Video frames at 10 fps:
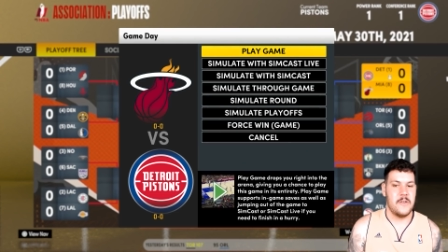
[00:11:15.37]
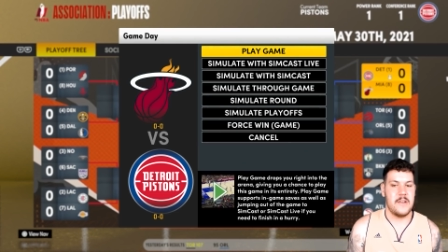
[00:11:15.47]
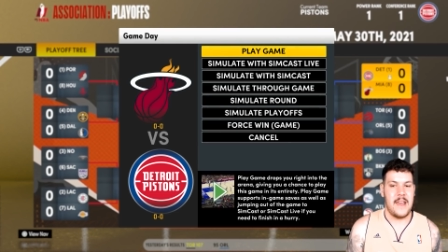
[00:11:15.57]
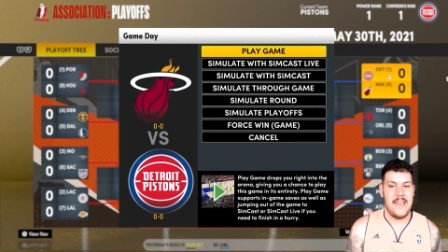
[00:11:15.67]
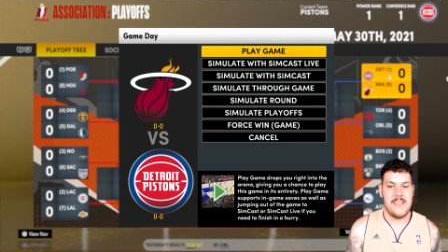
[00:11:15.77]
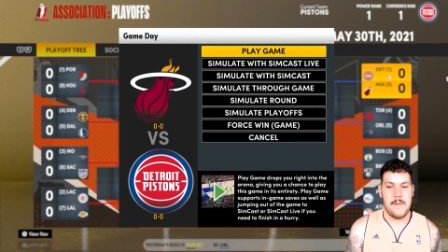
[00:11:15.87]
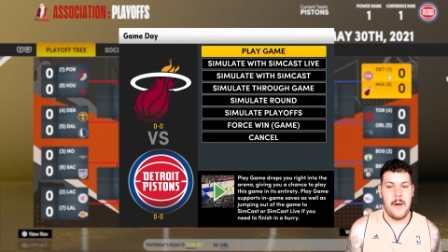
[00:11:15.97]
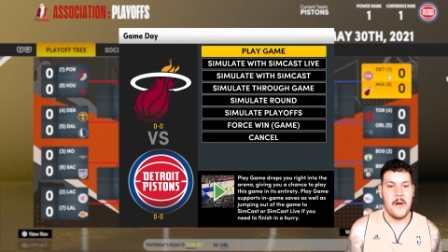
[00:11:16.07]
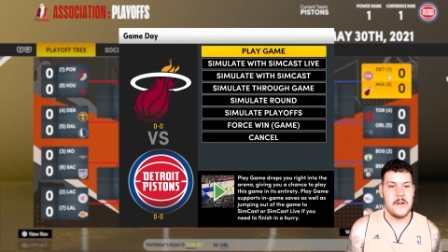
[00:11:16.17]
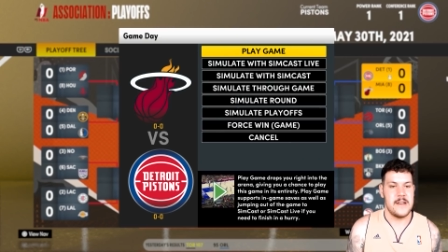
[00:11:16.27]
not an easy
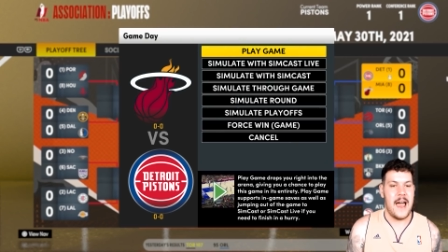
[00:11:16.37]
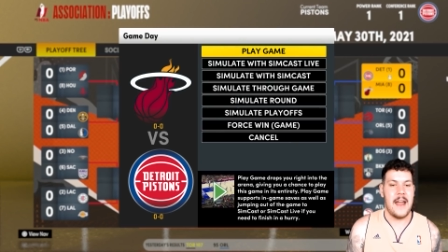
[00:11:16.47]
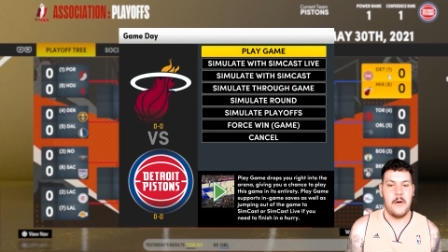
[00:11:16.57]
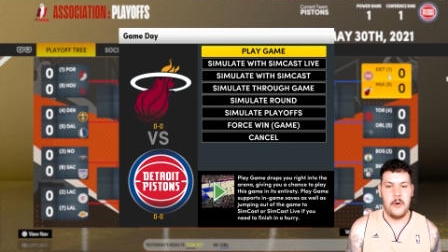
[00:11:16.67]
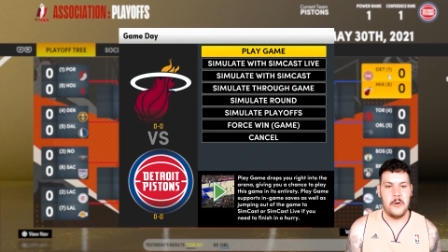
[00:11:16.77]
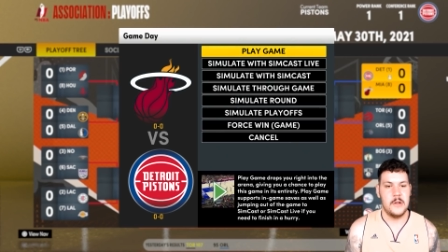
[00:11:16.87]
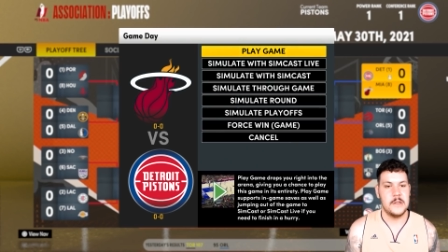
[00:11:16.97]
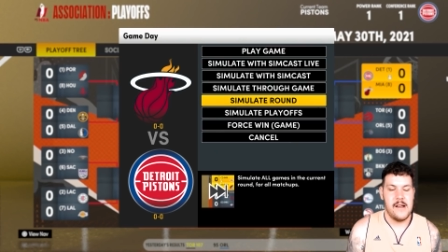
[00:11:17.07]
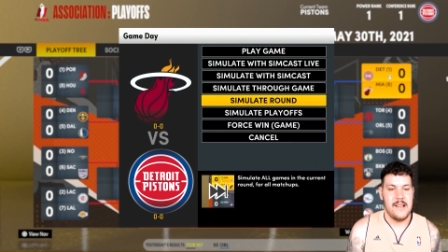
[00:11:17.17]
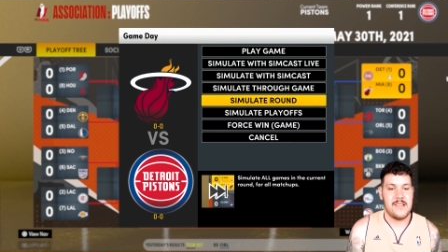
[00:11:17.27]
opponent at all. All
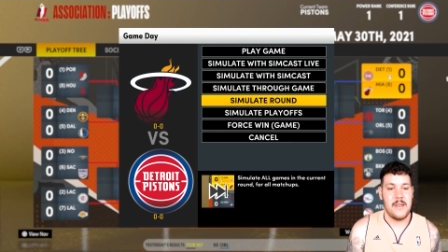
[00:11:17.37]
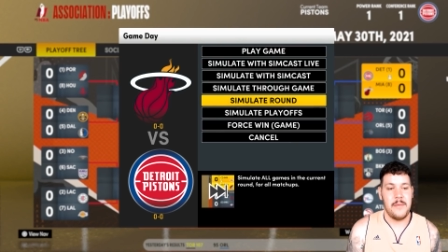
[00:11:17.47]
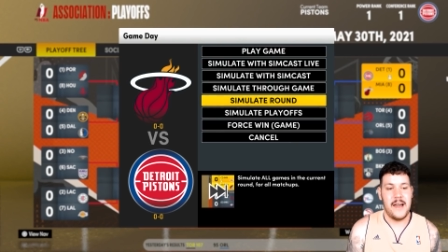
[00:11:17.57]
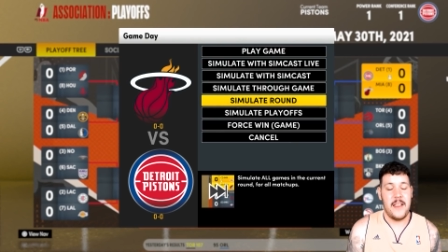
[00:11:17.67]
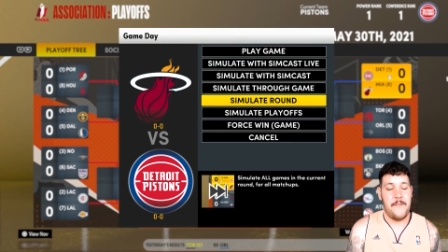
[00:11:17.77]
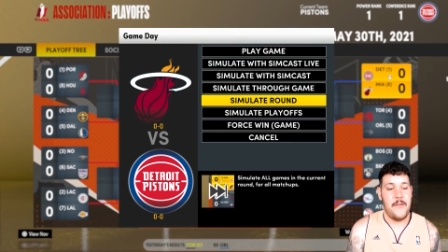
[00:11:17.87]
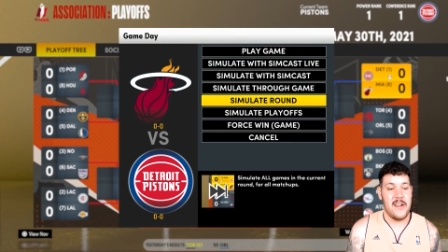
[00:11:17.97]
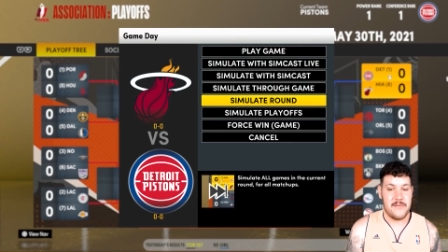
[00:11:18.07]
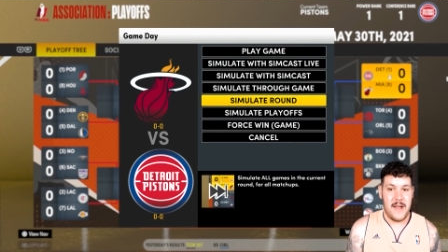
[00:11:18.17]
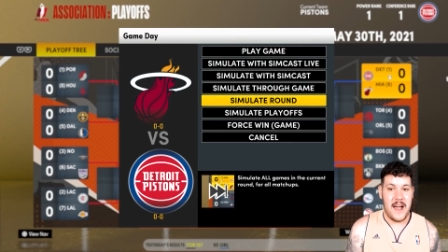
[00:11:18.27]
right, let's simulate the
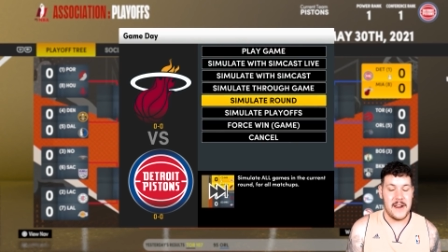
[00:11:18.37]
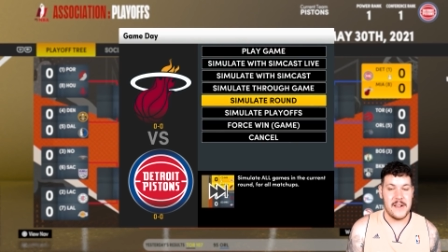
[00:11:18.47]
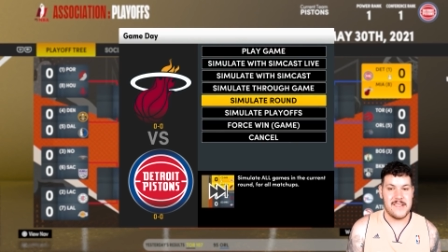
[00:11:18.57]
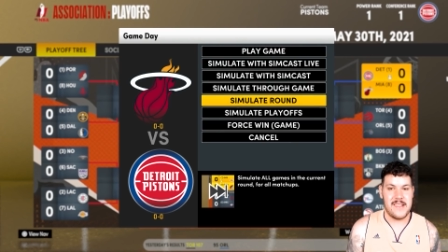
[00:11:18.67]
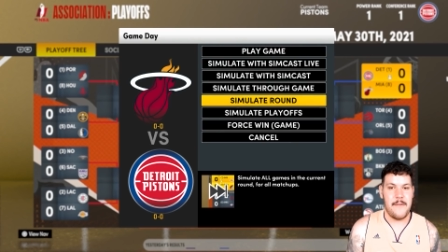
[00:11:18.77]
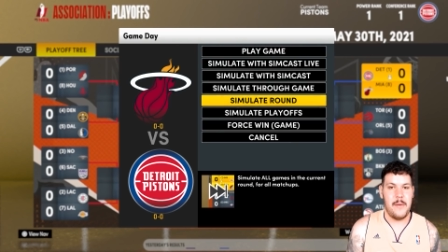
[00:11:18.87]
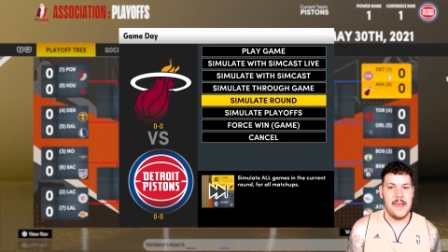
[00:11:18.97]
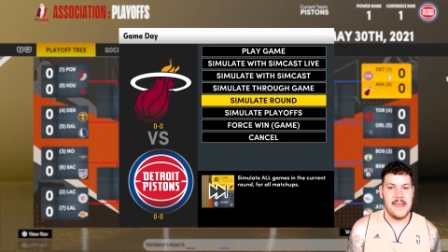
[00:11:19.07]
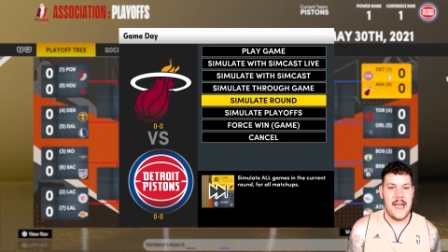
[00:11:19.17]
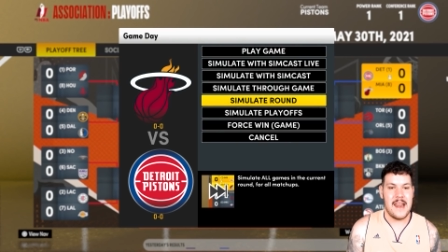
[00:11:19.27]
first round here and see if we
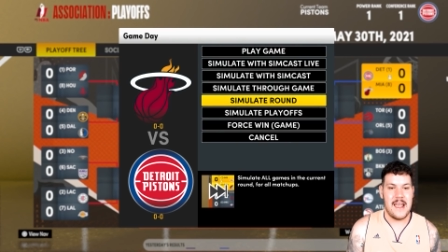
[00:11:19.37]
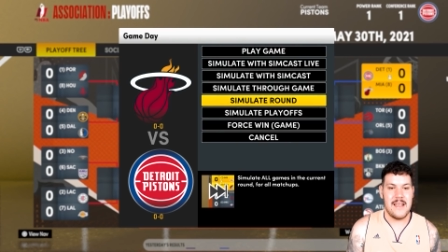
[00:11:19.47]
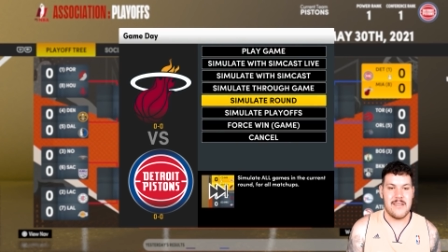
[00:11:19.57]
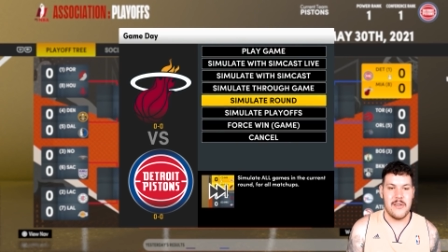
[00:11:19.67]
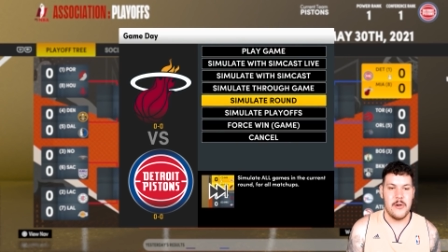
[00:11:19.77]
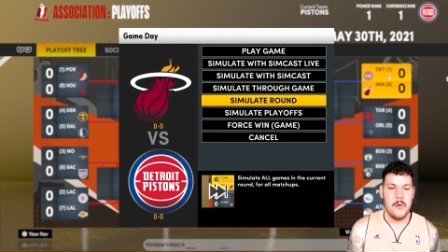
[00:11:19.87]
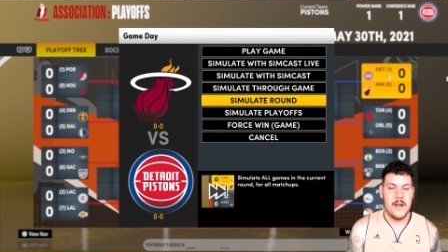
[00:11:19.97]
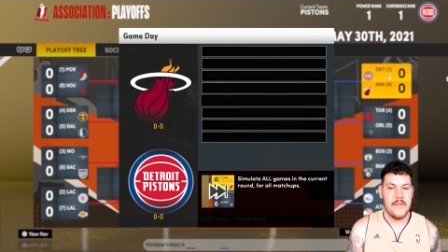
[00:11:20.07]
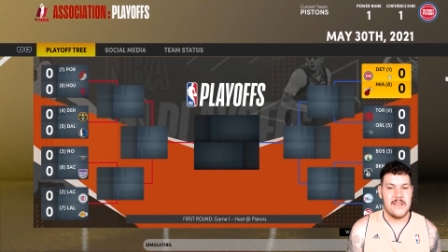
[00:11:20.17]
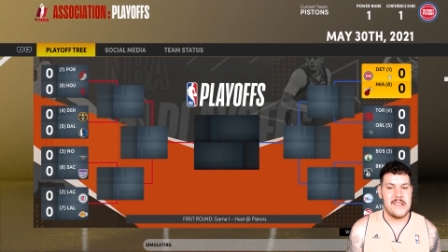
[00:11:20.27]
can get into
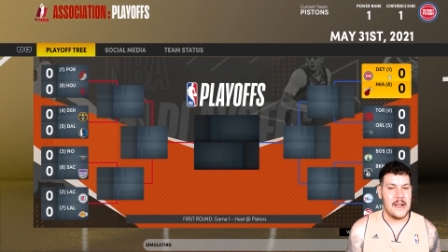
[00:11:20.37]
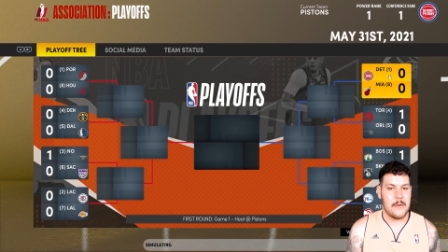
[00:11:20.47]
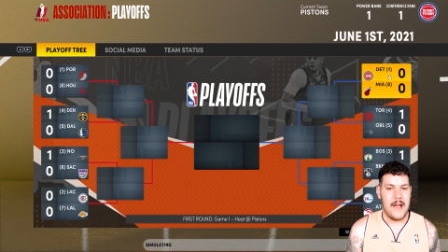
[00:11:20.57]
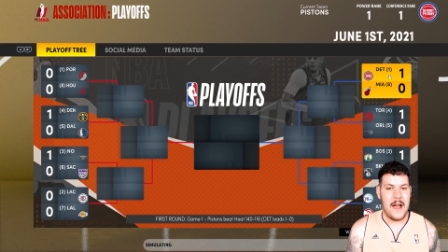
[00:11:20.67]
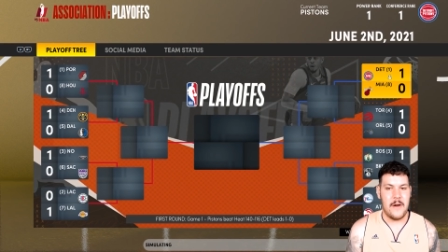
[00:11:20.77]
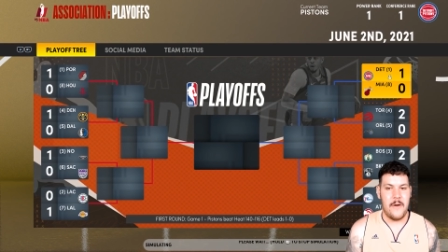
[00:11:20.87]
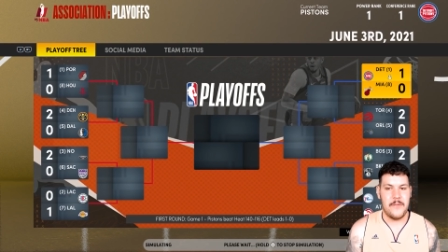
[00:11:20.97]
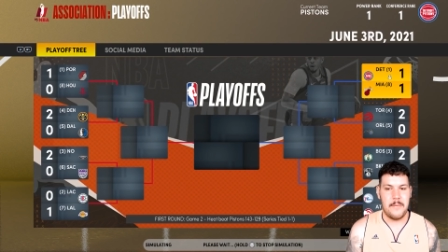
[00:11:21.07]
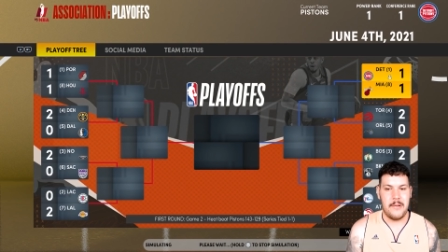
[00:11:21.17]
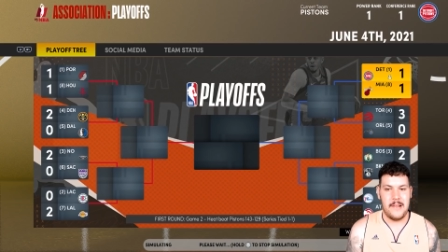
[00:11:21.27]
the second round of
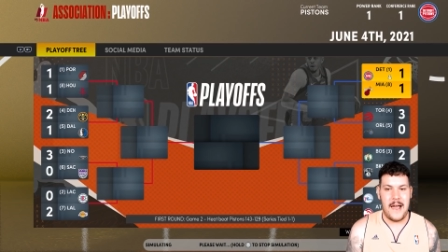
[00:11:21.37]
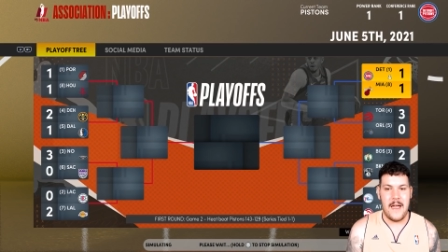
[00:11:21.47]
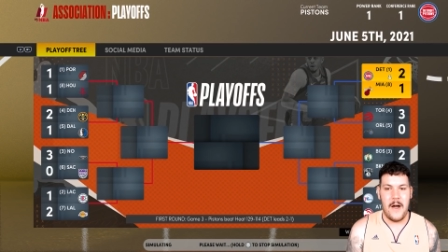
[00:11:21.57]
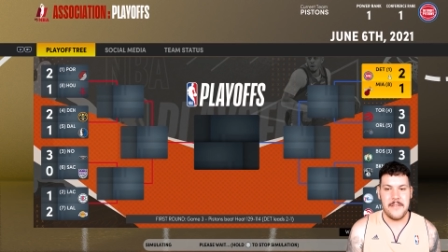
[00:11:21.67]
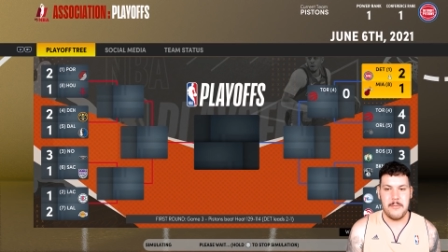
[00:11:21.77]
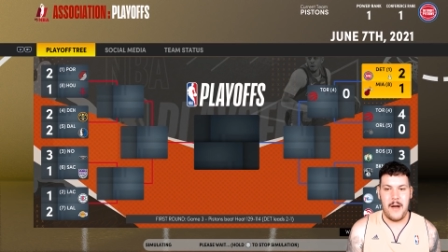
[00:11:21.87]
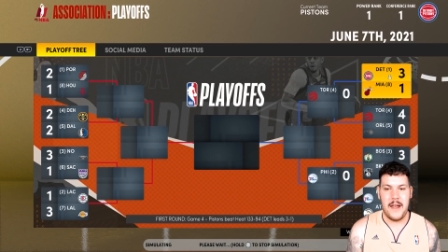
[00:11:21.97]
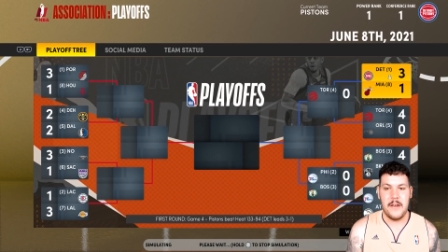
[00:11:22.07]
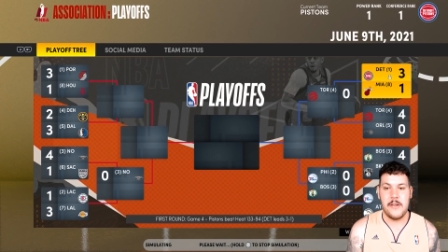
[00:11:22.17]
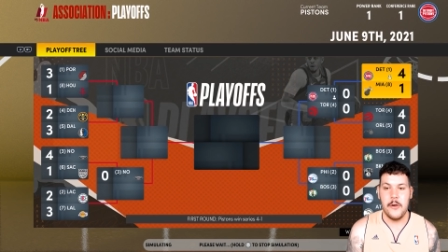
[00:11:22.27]
the playoffs.
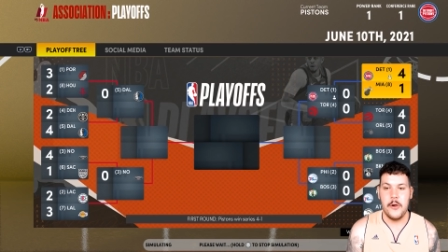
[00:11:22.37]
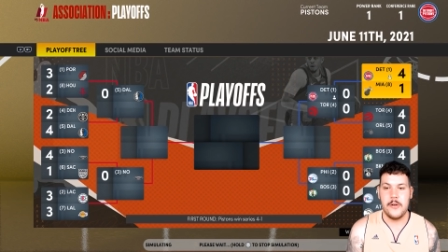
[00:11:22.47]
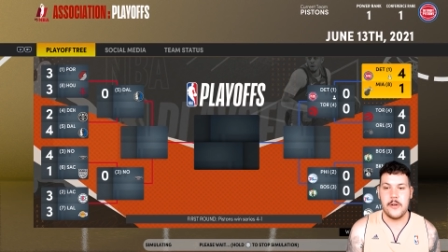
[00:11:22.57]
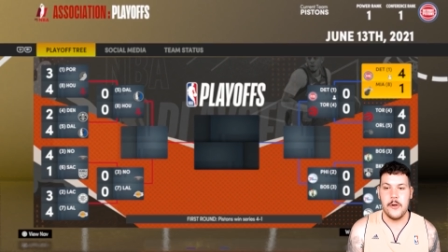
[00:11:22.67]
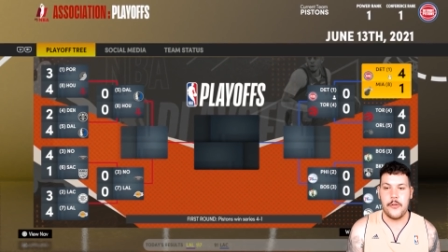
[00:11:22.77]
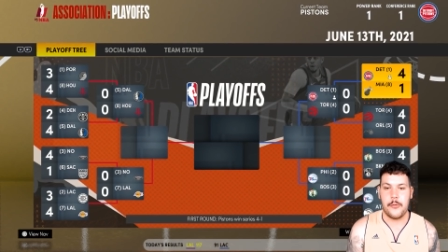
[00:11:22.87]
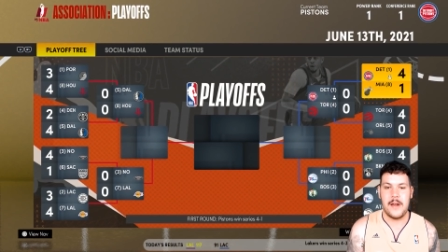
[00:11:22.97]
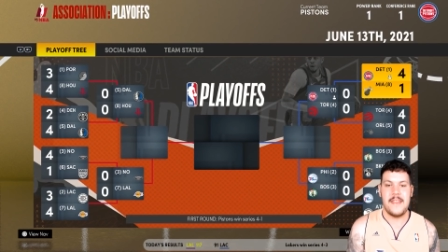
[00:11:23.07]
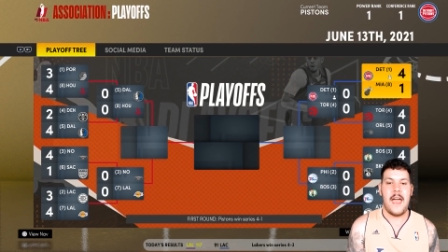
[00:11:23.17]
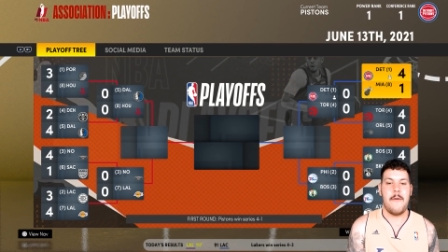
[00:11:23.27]
1, 2, 2,
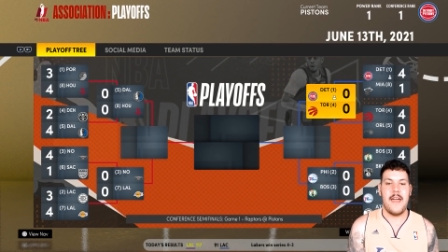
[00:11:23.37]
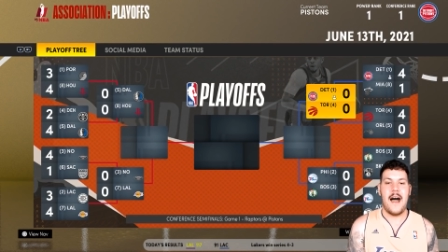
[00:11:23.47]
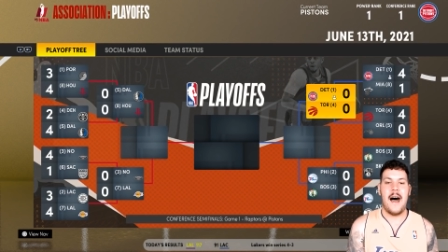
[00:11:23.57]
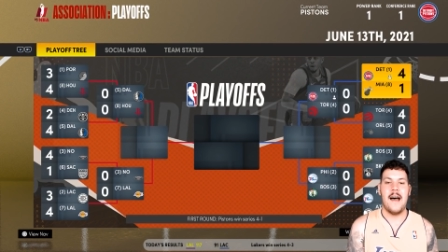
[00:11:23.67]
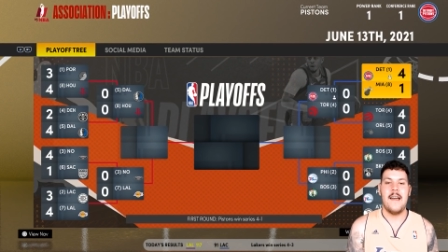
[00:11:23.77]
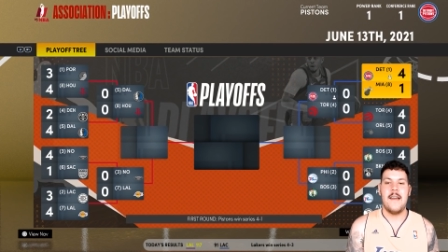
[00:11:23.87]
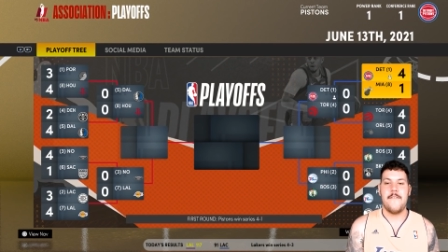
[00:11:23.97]
3. There we are.